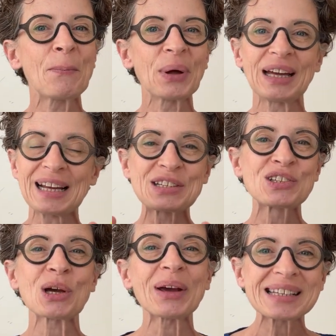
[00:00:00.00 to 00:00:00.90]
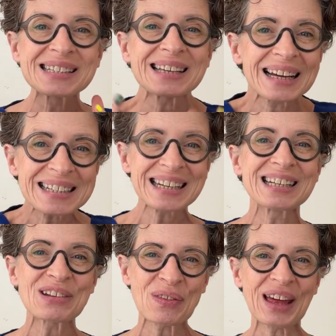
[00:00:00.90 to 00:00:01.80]
But it's so
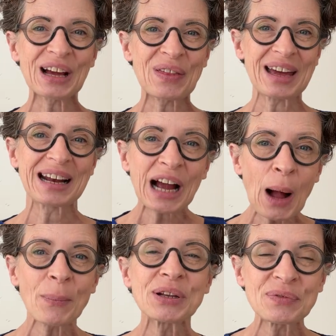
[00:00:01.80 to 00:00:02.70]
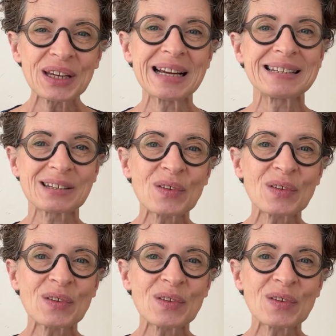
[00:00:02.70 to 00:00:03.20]
exciting to think that in a couple of years,